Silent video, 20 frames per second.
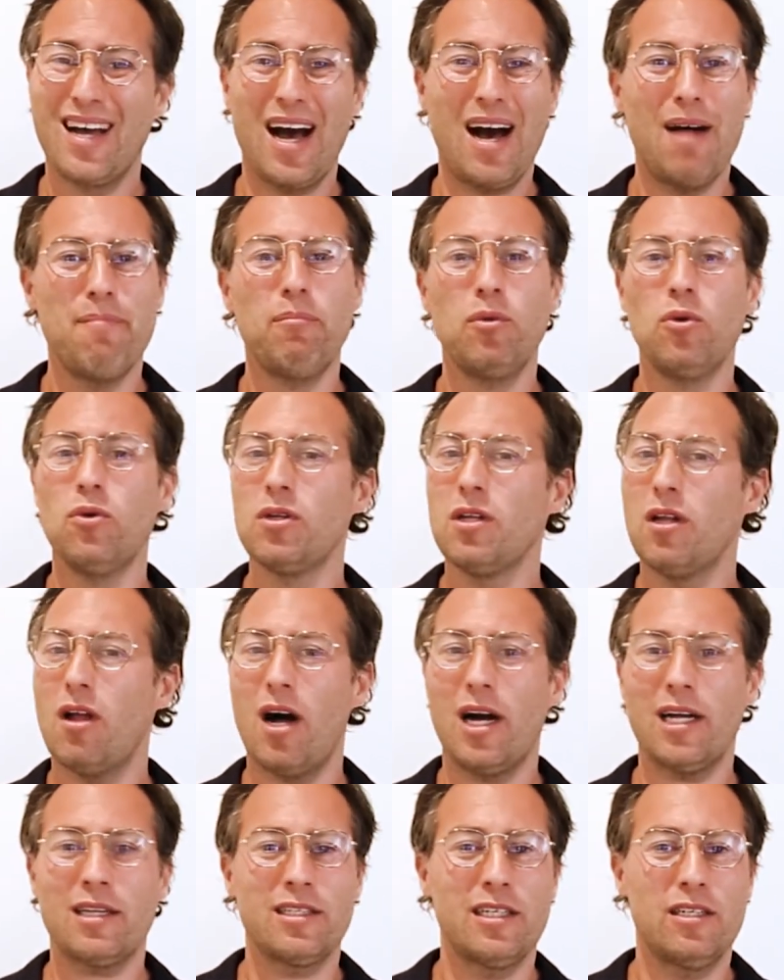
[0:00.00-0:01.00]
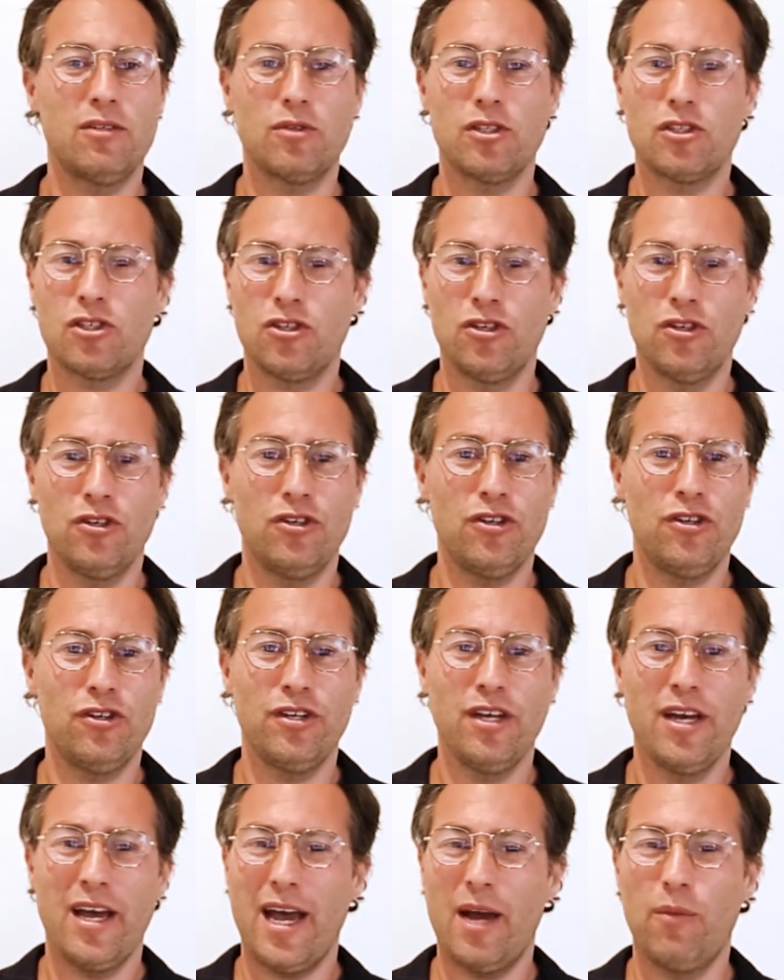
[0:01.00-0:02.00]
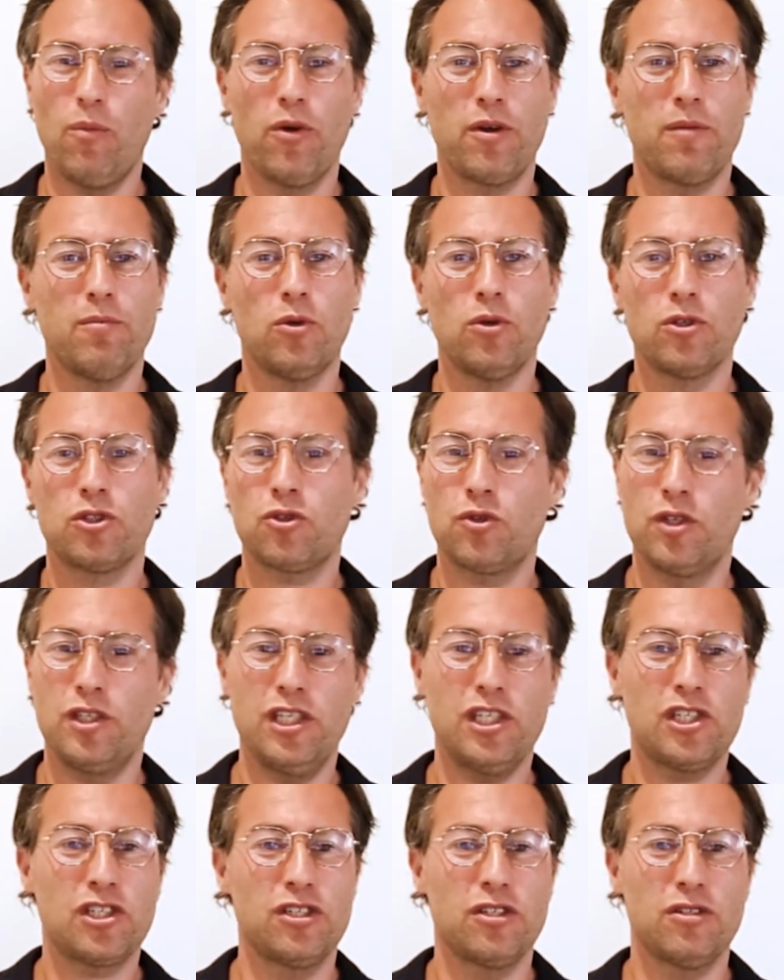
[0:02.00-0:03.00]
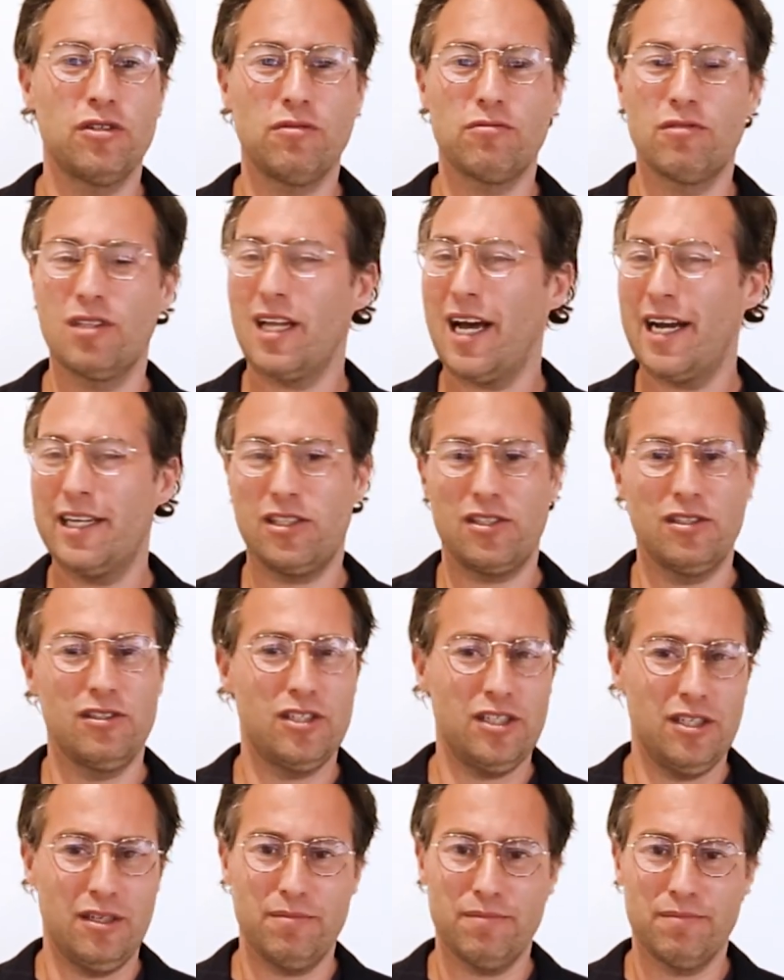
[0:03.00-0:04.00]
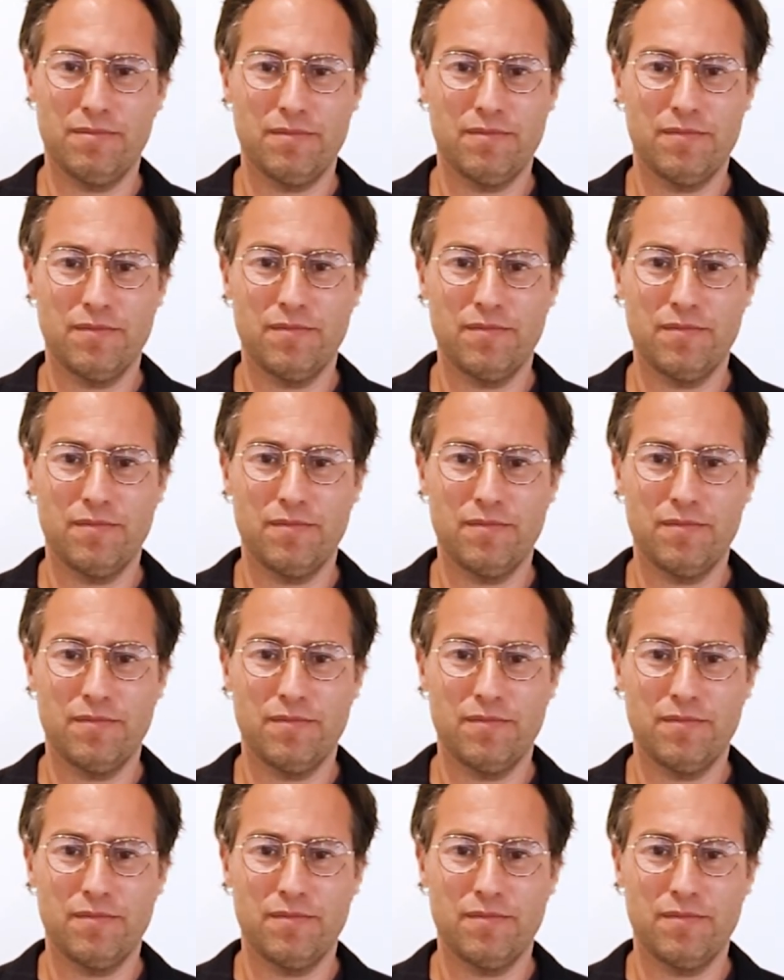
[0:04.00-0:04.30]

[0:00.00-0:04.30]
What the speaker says: are more likely to return and want a more traditional relationship,